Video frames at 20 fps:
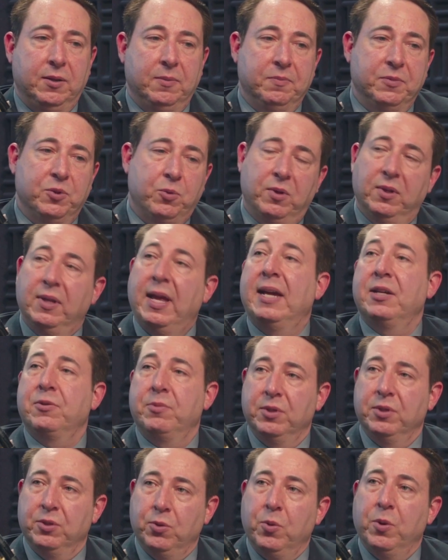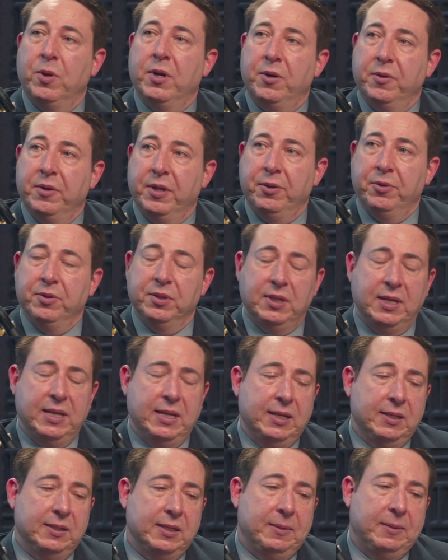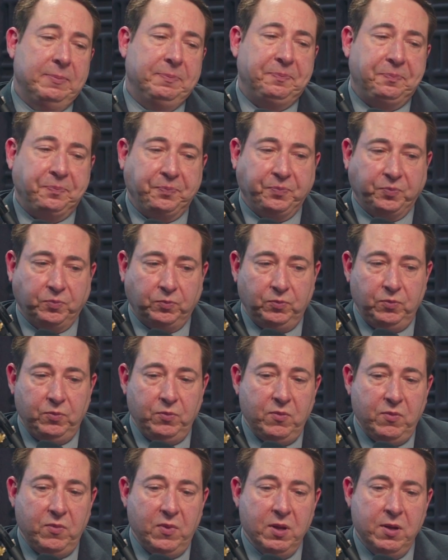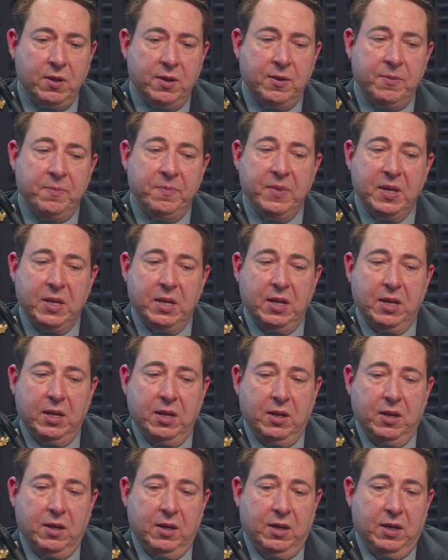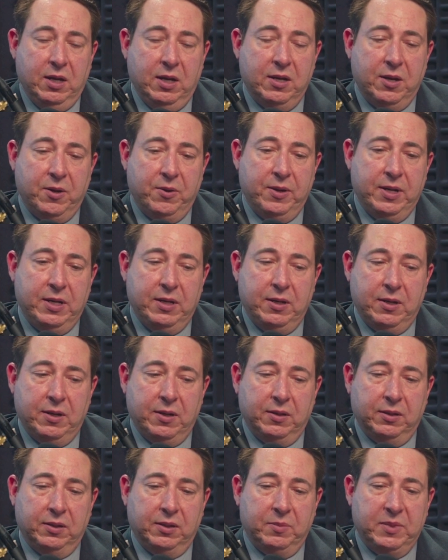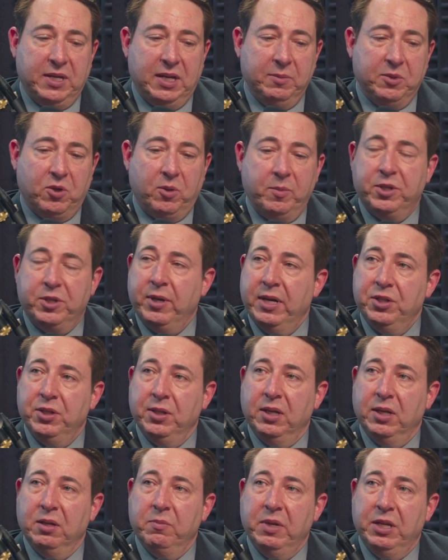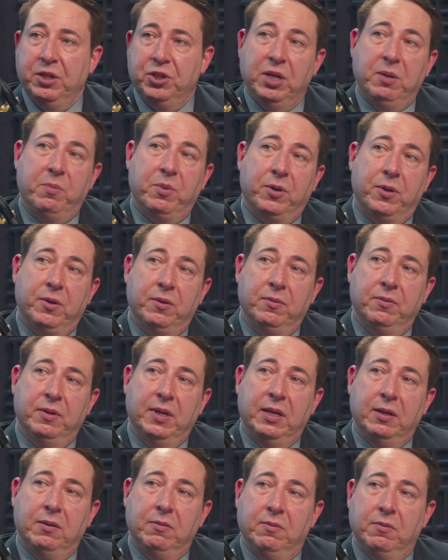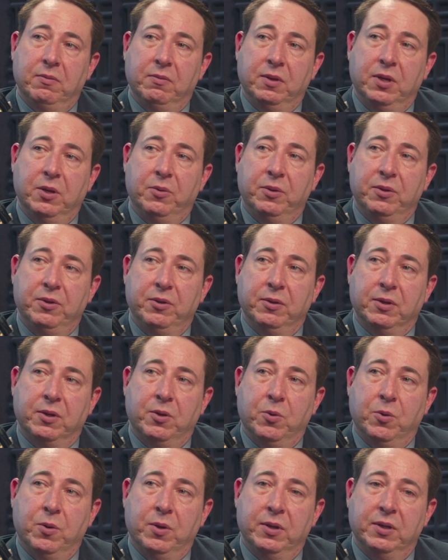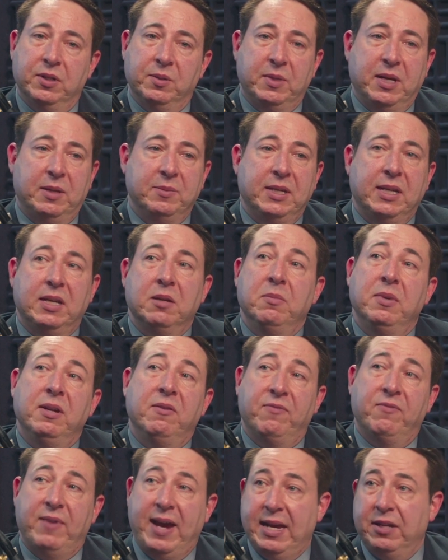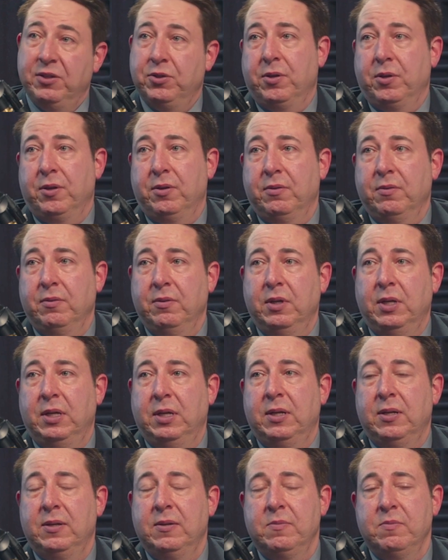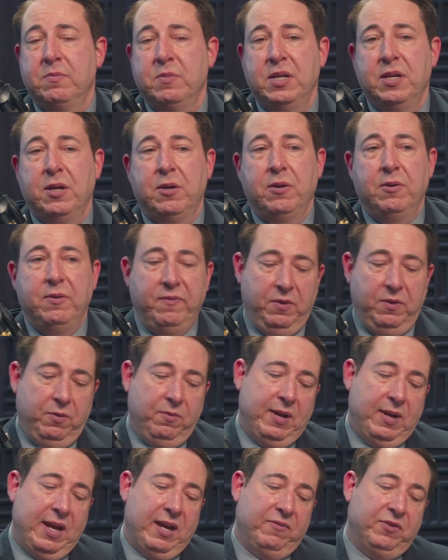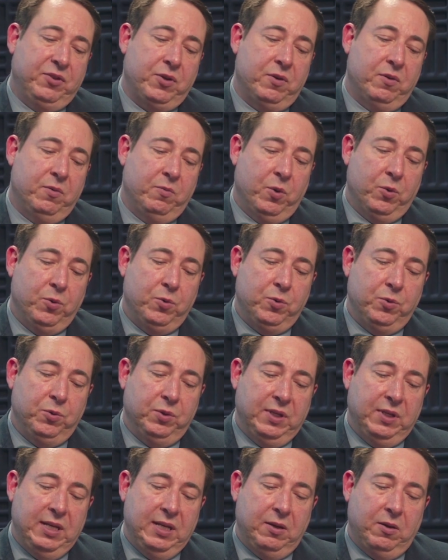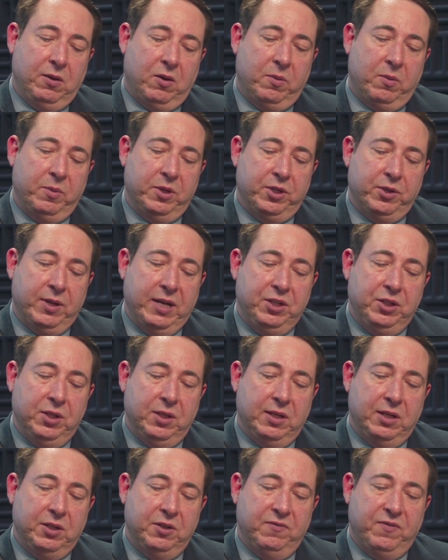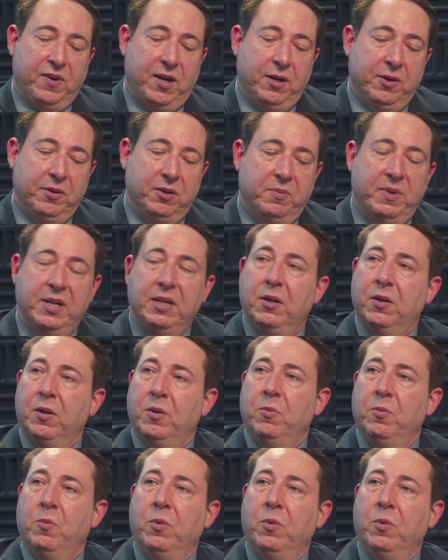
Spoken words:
sort of last resort on those things. And and sometimes arbitration can be cheaper than going through the court. Sometimes it can be faster. You have certain rules in arbitration that you follow depending on